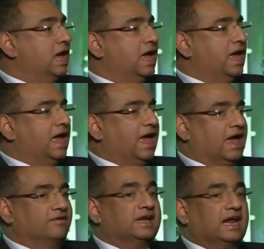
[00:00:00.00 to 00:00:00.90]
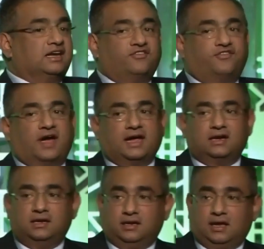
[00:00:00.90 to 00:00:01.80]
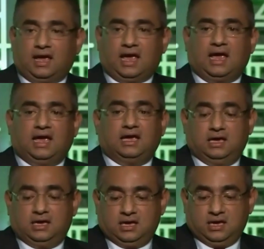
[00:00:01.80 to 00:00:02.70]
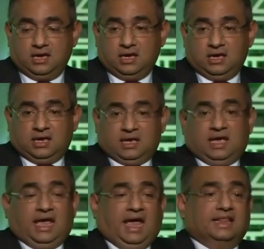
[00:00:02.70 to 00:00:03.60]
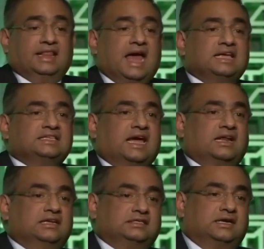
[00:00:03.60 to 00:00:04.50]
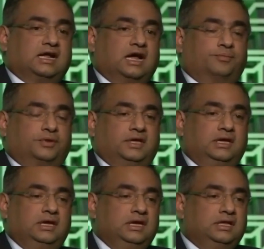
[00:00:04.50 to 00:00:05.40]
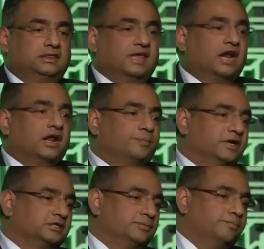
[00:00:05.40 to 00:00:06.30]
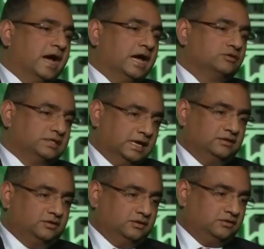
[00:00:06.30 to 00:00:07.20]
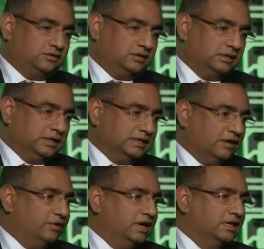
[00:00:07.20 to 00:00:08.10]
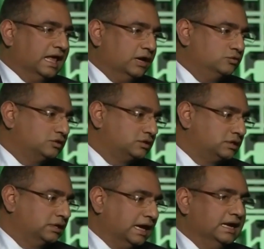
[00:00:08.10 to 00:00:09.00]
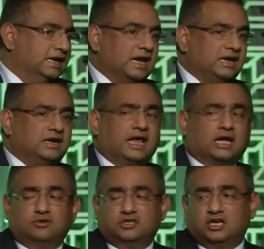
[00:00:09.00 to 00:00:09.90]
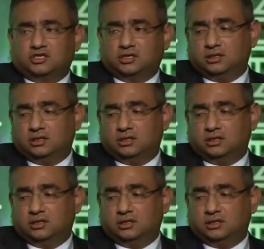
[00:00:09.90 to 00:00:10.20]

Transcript: have identified a NASDAQ-listed company, Therapix Biosciences, that we announced an intended acquisition